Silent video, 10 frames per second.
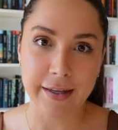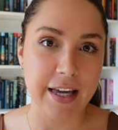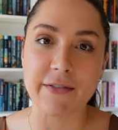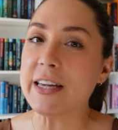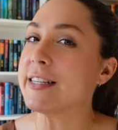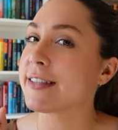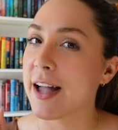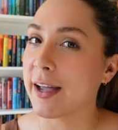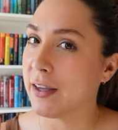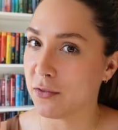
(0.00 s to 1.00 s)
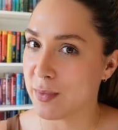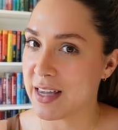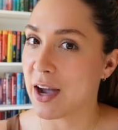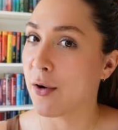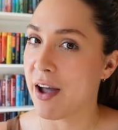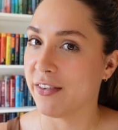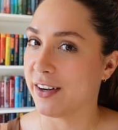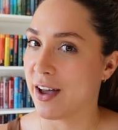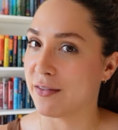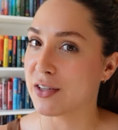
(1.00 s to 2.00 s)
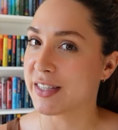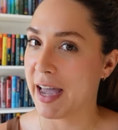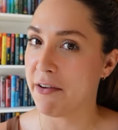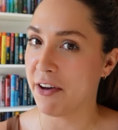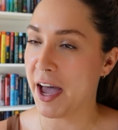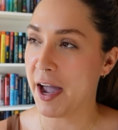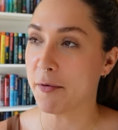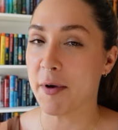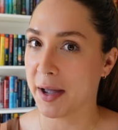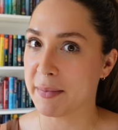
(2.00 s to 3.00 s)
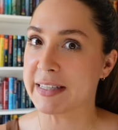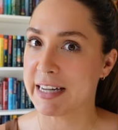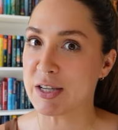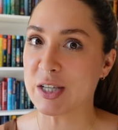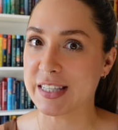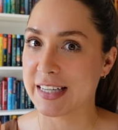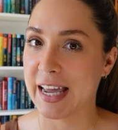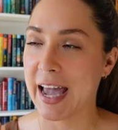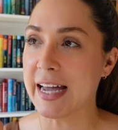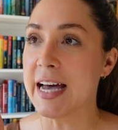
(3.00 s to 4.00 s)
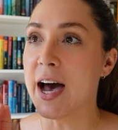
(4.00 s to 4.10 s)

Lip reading: if he does not give me a graphic novel sci-fi recommendation today.